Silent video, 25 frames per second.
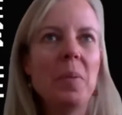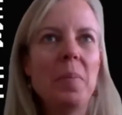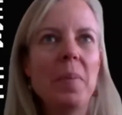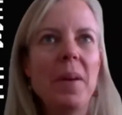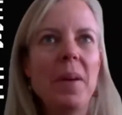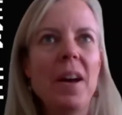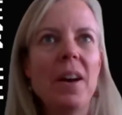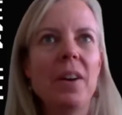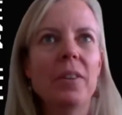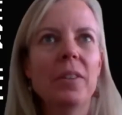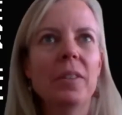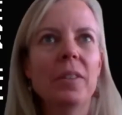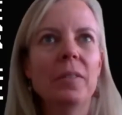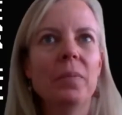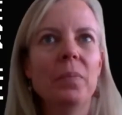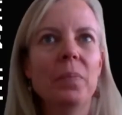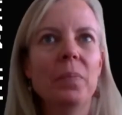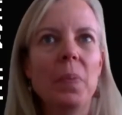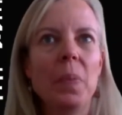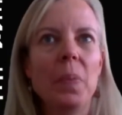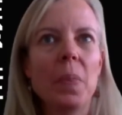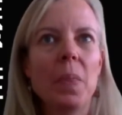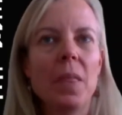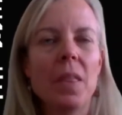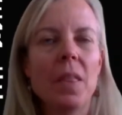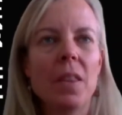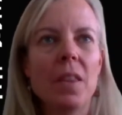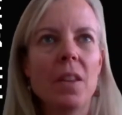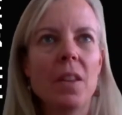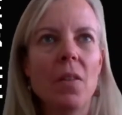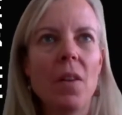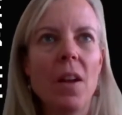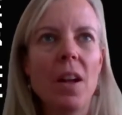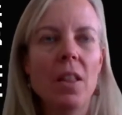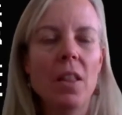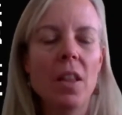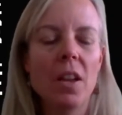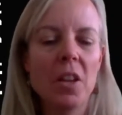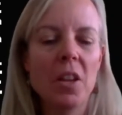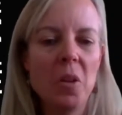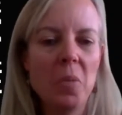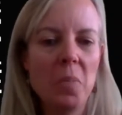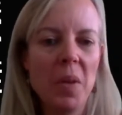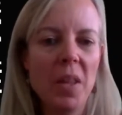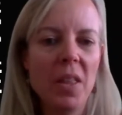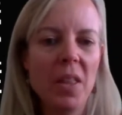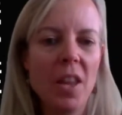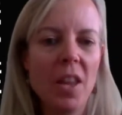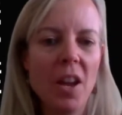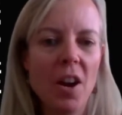bit about, you know, how long you've
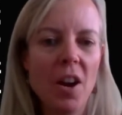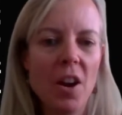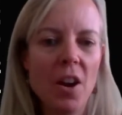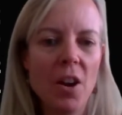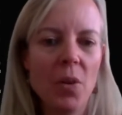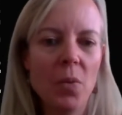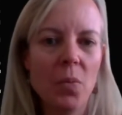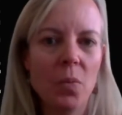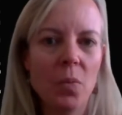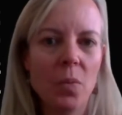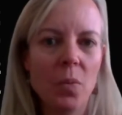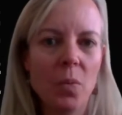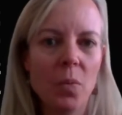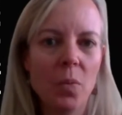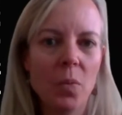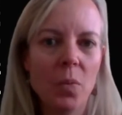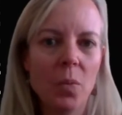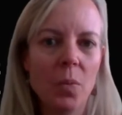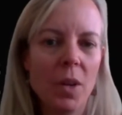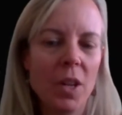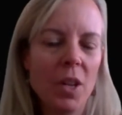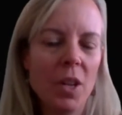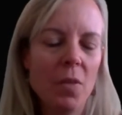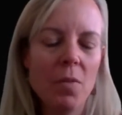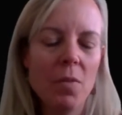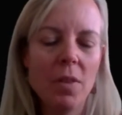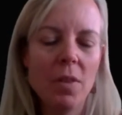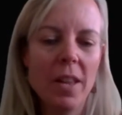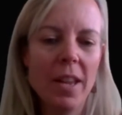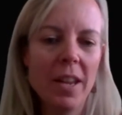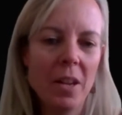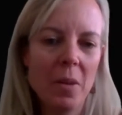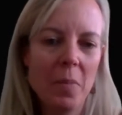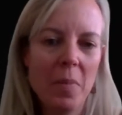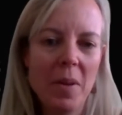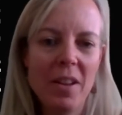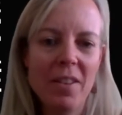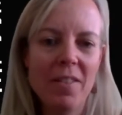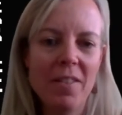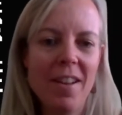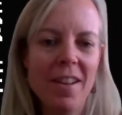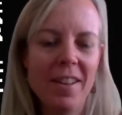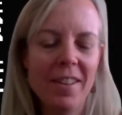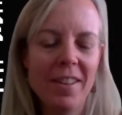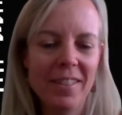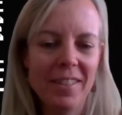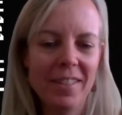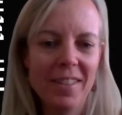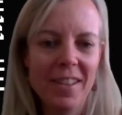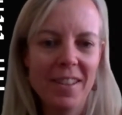been there and what you like about
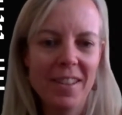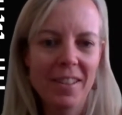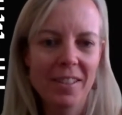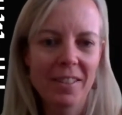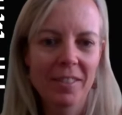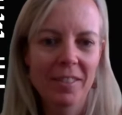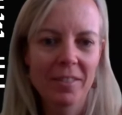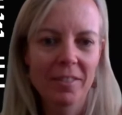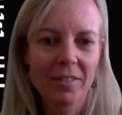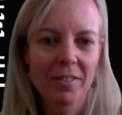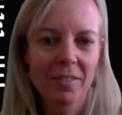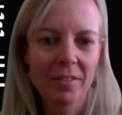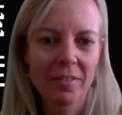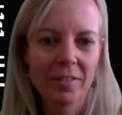Nocatee?